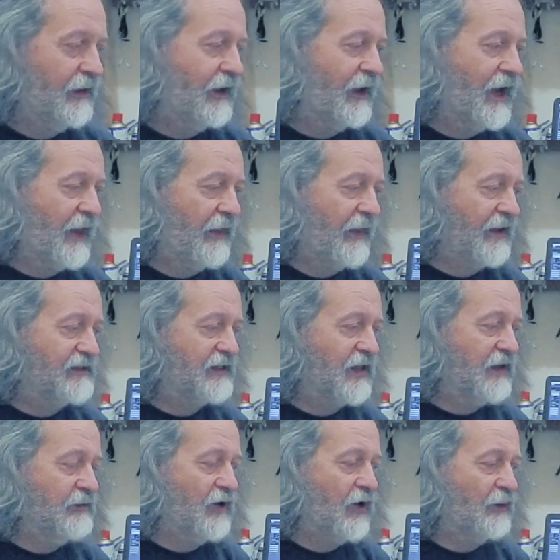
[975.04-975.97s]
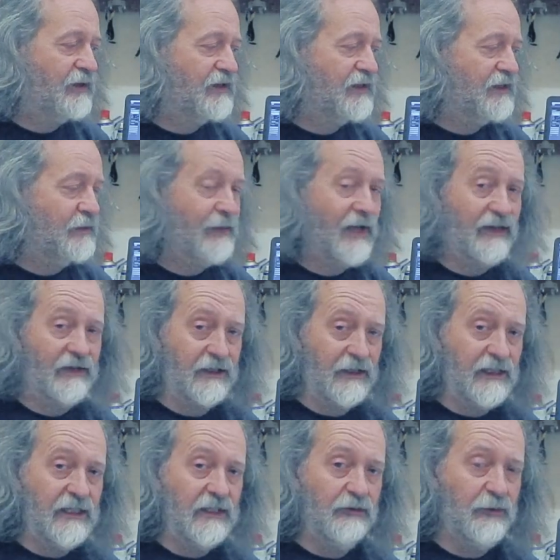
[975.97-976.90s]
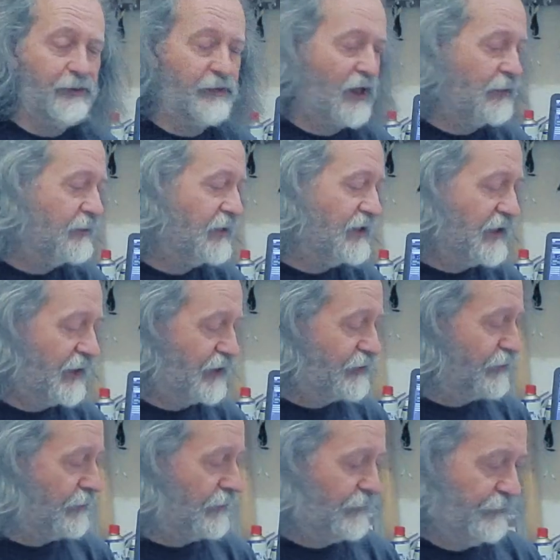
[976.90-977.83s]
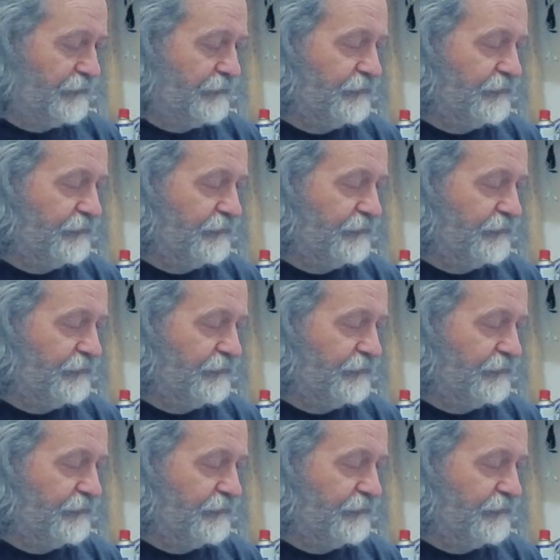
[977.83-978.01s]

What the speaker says: at that same moment in the melody you'll be playing B natural,